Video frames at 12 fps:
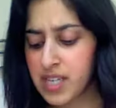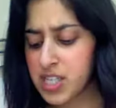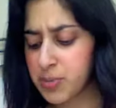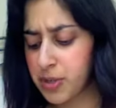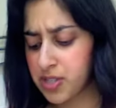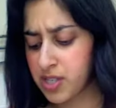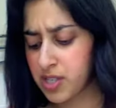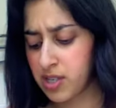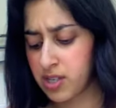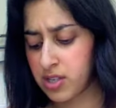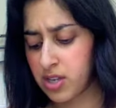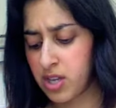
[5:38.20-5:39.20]
It's supposed to
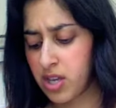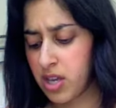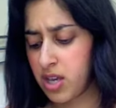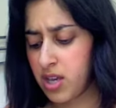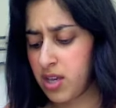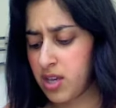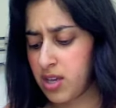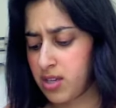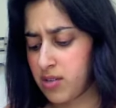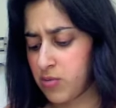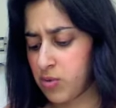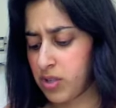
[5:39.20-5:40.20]

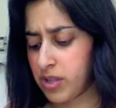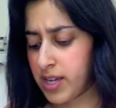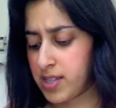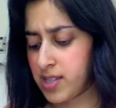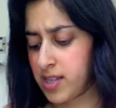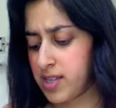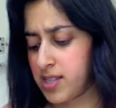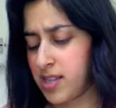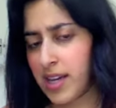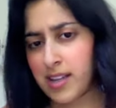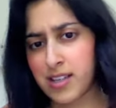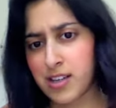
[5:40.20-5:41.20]
release a
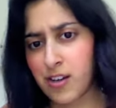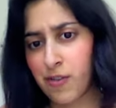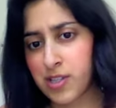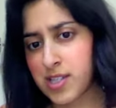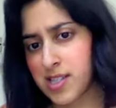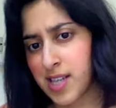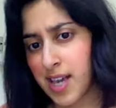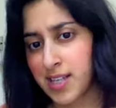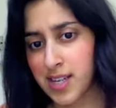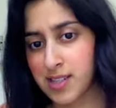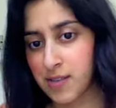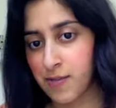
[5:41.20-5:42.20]
slightly different scent
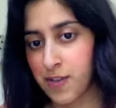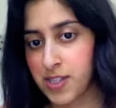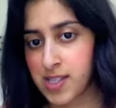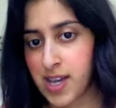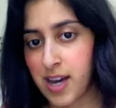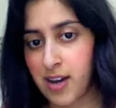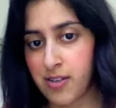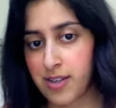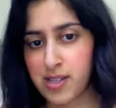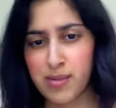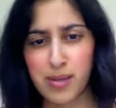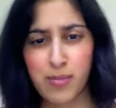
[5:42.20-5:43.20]
as it fizzes out, like
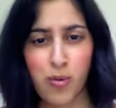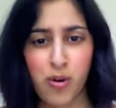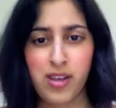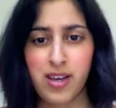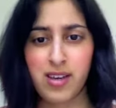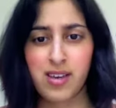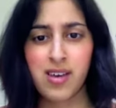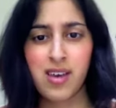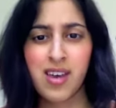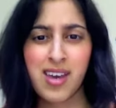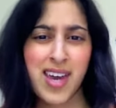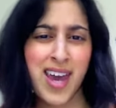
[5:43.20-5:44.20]
something more like
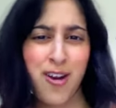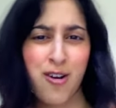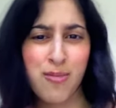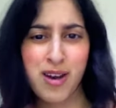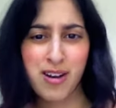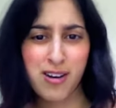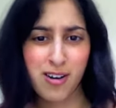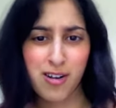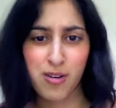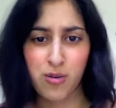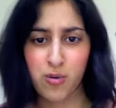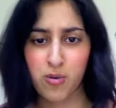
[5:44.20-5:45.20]

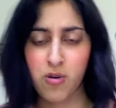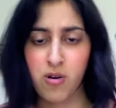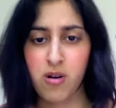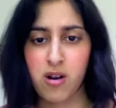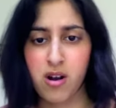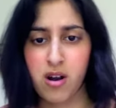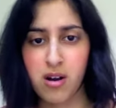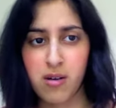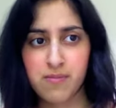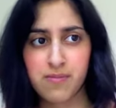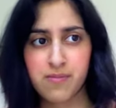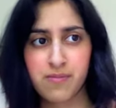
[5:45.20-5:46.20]
caramel or
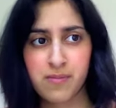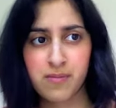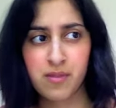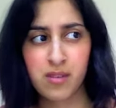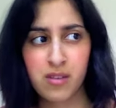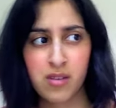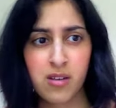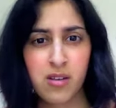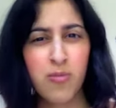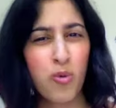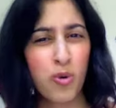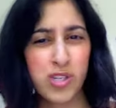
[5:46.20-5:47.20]

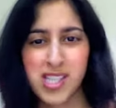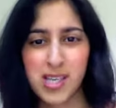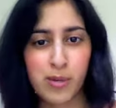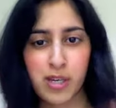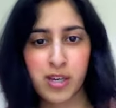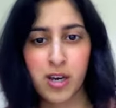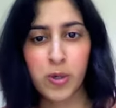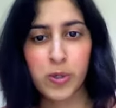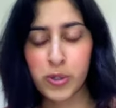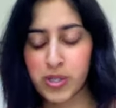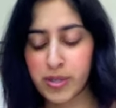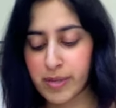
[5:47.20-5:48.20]
more cinnamon notes
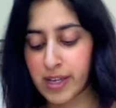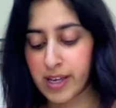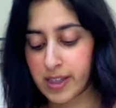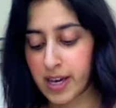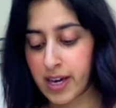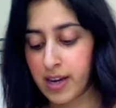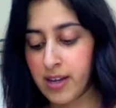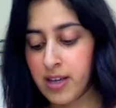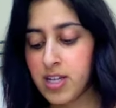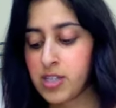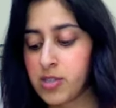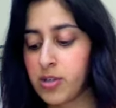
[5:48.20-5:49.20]
or something like that.
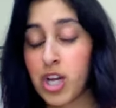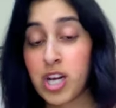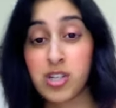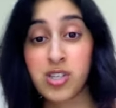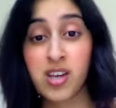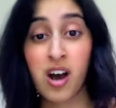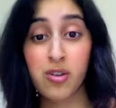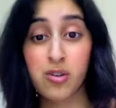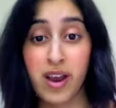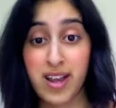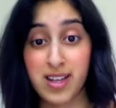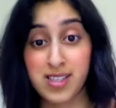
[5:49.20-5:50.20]
So it changes color
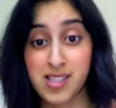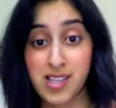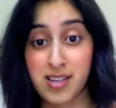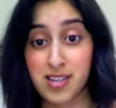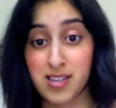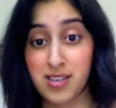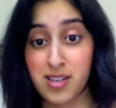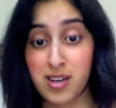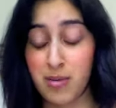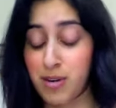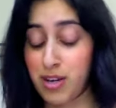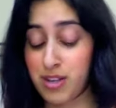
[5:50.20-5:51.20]
and scent in the
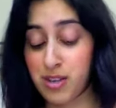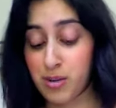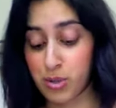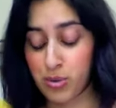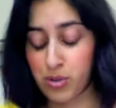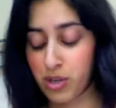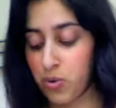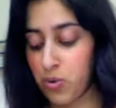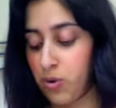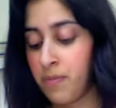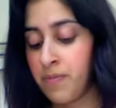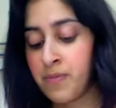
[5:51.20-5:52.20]
tub, and I thought that was really
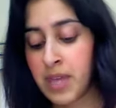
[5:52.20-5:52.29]
cool.